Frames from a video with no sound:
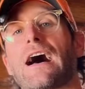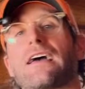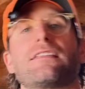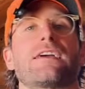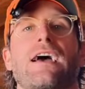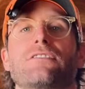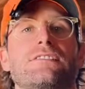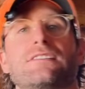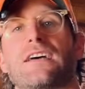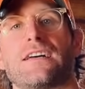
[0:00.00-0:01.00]
I think Ounce
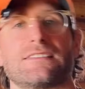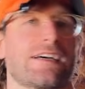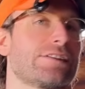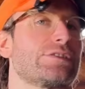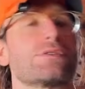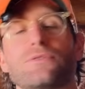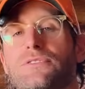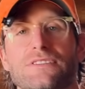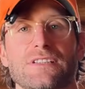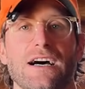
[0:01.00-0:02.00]
Designs has the
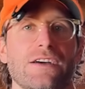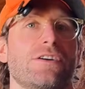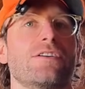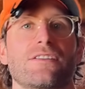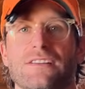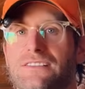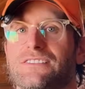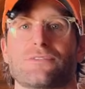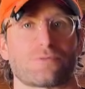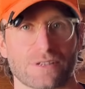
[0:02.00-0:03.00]
coolest style. This
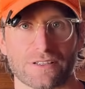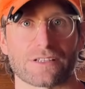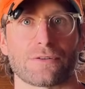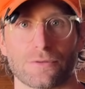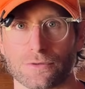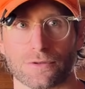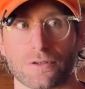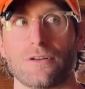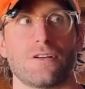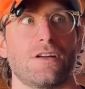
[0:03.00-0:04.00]
is a really
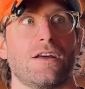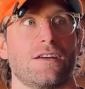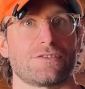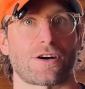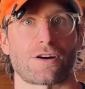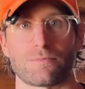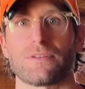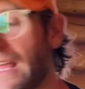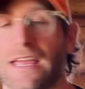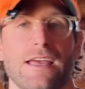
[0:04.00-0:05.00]
cool tarp,
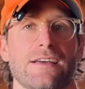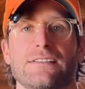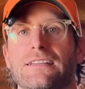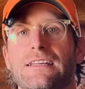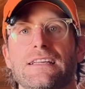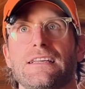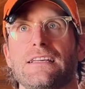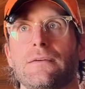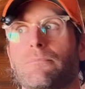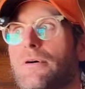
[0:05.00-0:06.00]
and
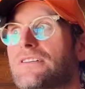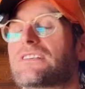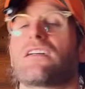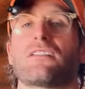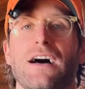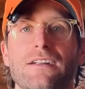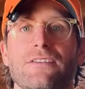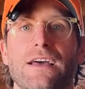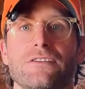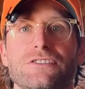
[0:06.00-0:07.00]
he puts a lot of
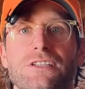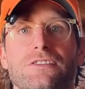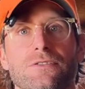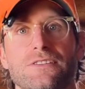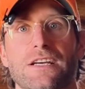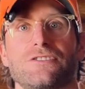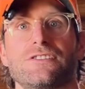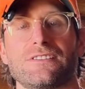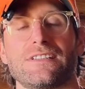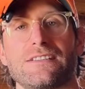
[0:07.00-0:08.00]
energy into attention
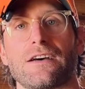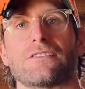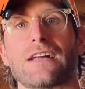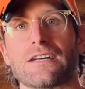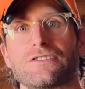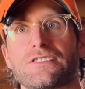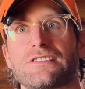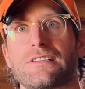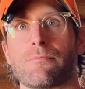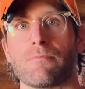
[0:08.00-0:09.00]
to detail, not
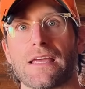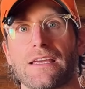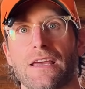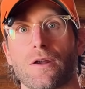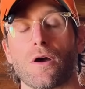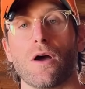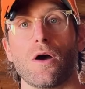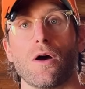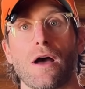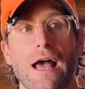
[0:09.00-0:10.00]
just to make it
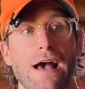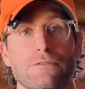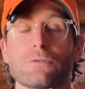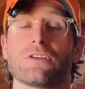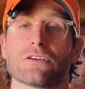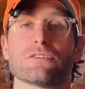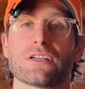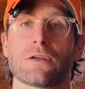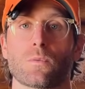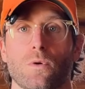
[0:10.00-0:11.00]
have
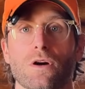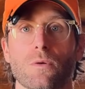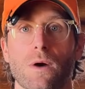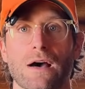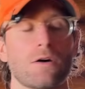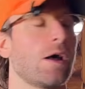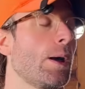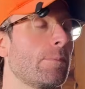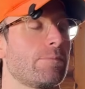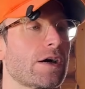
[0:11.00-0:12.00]
utility and work well,
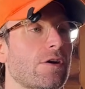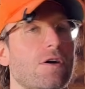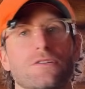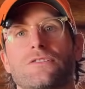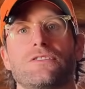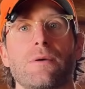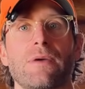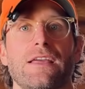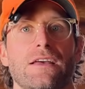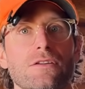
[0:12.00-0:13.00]
but also to
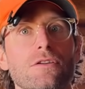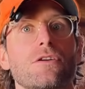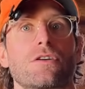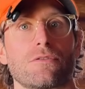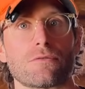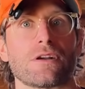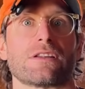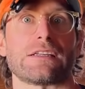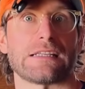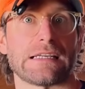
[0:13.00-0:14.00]
make it look
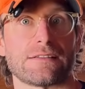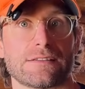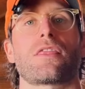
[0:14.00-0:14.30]
really neat.